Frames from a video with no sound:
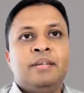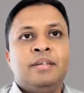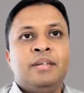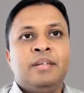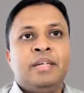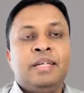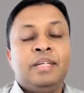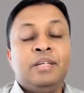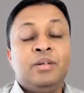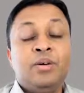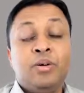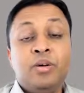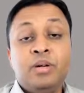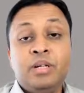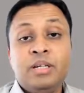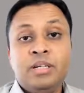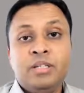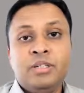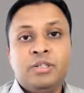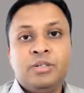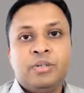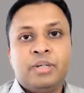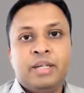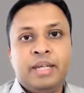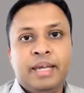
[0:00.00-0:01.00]
in order
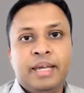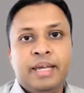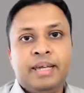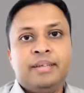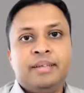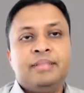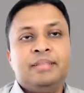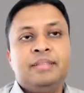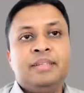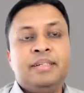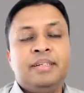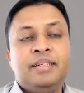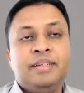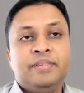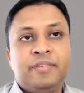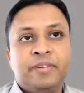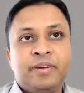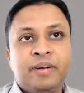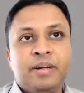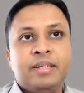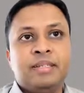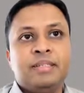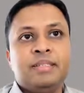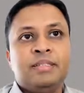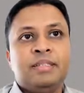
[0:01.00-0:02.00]
to take the
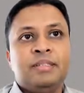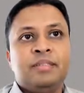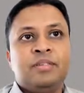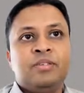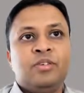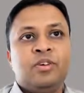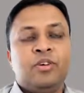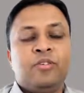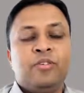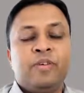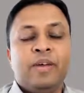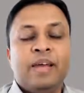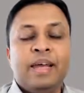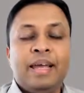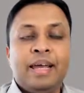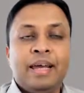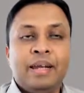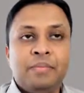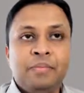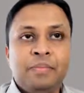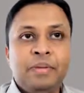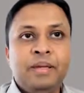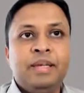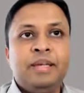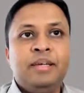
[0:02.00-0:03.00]
difference of A
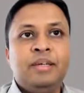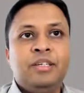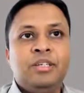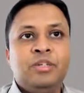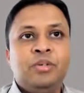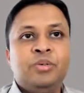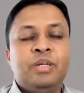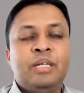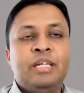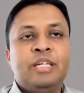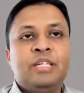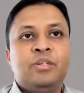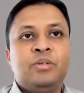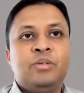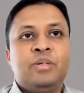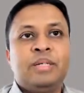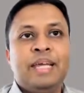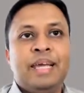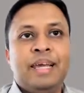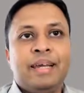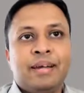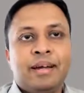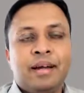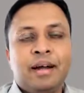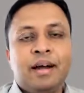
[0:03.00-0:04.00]
and B, you need to
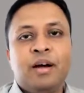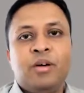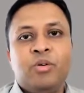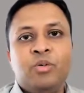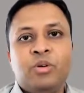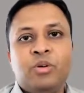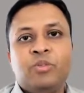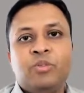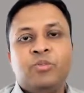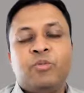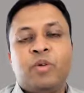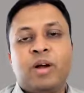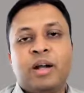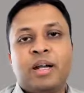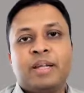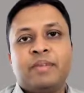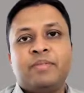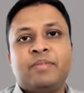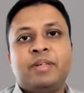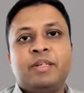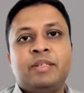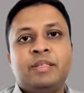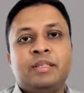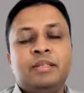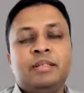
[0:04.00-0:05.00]
take out
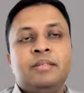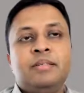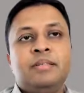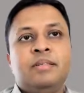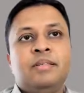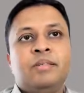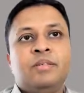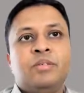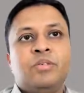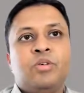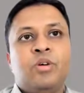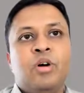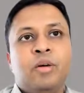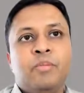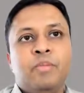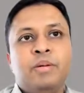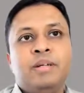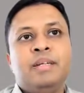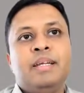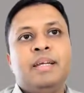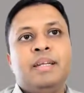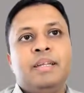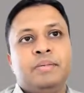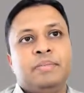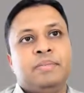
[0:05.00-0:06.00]
whatever the
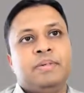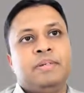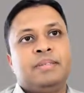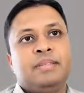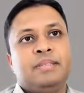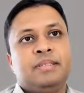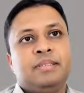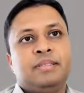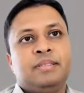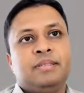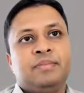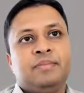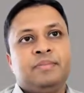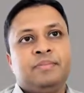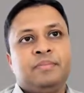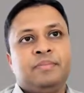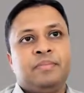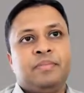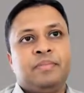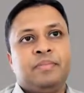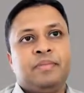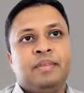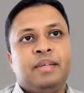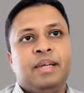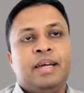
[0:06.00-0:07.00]
common elements.
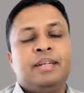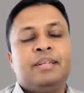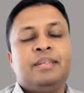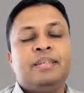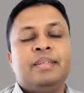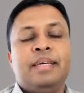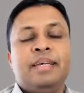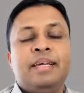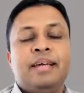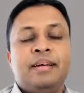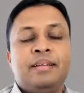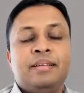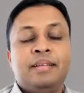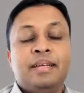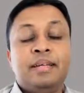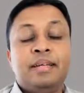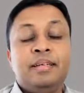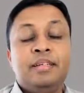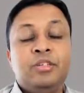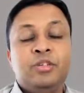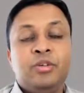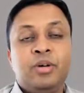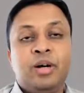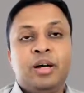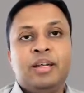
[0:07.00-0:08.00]
And
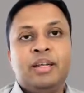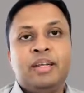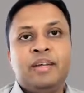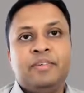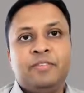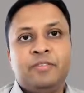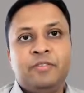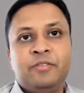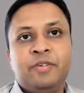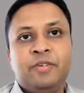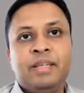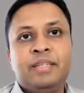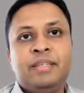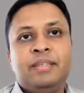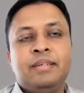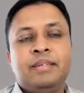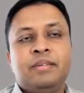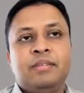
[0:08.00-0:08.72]
then you are left with